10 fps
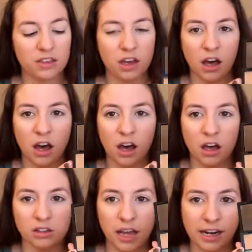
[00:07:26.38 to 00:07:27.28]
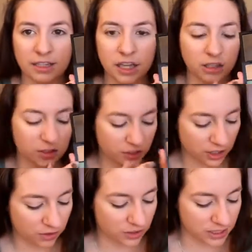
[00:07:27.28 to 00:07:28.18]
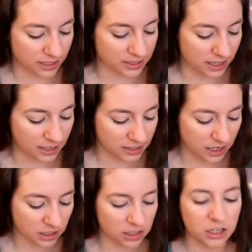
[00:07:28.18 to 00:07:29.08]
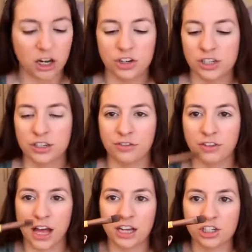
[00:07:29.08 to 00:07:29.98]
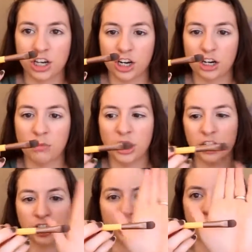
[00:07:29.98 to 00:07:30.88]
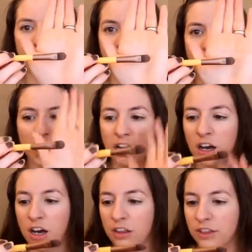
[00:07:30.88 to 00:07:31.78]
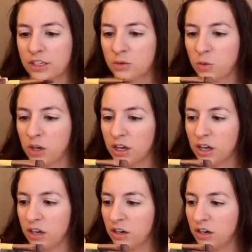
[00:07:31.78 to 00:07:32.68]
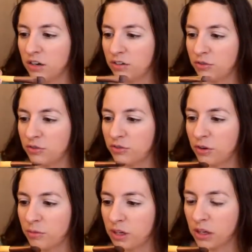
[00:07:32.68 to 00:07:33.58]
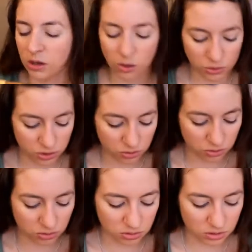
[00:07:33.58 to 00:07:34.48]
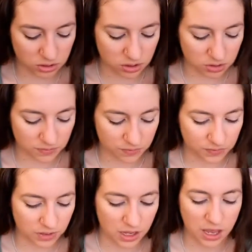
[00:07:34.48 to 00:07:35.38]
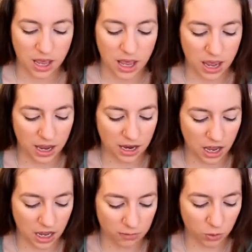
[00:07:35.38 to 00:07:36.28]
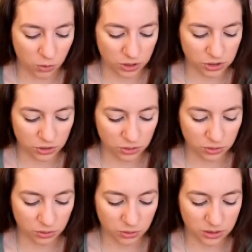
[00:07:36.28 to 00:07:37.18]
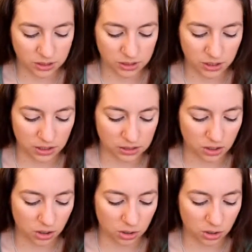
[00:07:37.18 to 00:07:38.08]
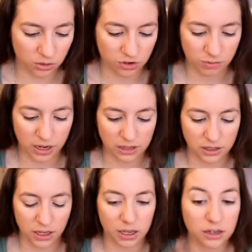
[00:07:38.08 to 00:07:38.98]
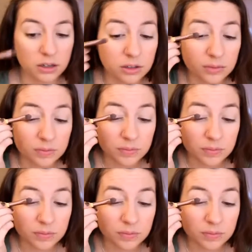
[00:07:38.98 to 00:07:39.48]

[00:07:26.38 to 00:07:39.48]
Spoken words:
the lightest color over here, this like sandy color, on just a flat shader brush. I got this one from EcoTools, and I'm going to stick this all over my lid.